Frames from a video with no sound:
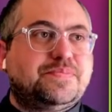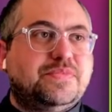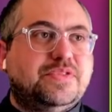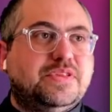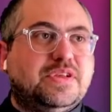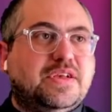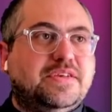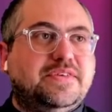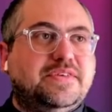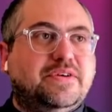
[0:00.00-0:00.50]

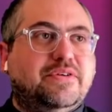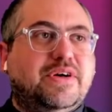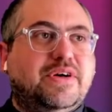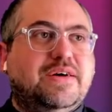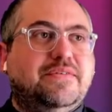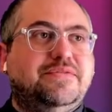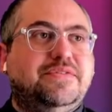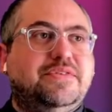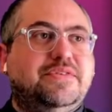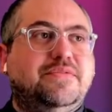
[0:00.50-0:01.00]
because they'll
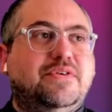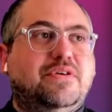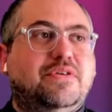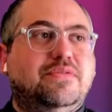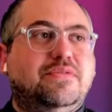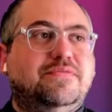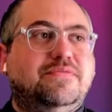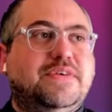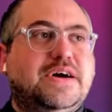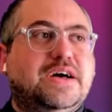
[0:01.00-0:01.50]
have default
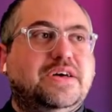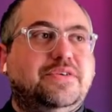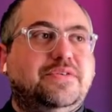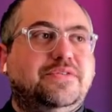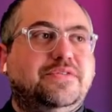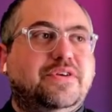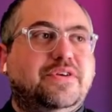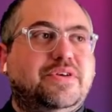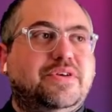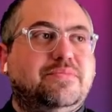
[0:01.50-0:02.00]
values
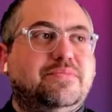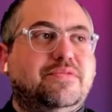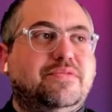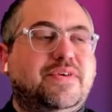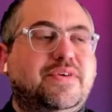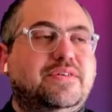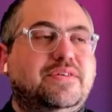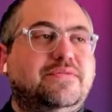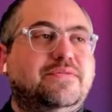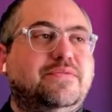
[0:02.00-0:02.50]
already
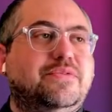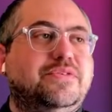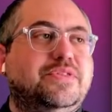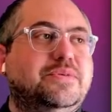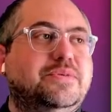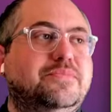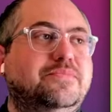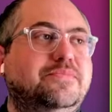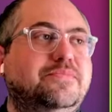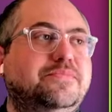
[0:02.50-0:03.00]
provided for them.